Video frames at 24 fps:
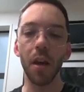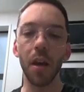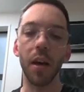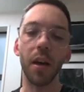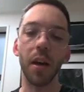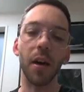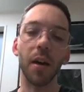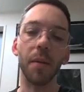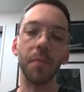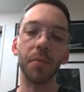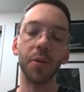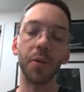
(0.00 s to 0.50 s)

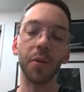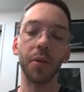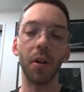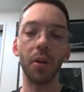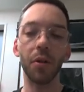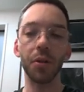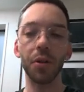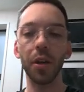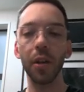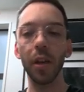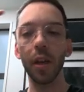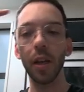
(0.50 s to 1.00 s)
So as
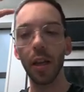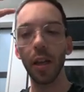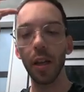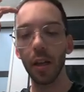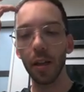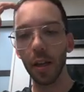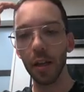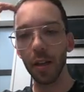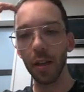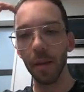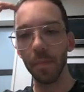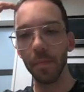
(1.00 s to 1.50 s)
long as you're then getting
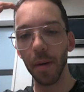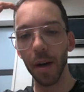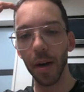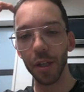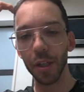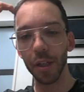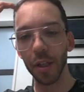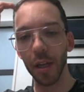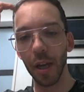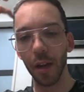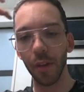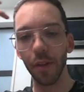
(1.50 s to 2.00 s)
that deep
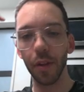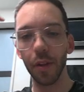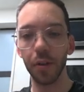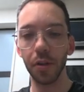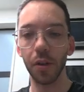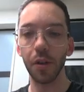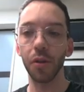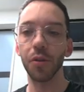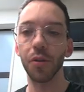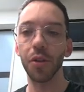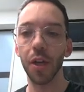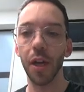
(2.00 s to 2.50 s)
margin out, there's a
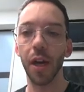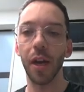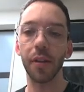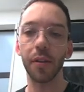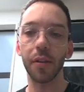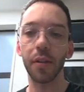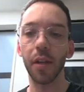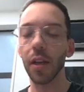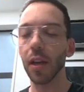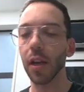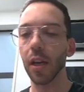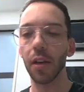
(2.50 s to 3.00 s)
good
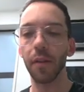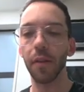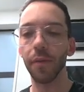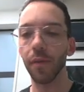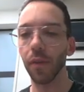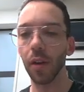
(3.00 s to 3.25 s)
chance that you're going to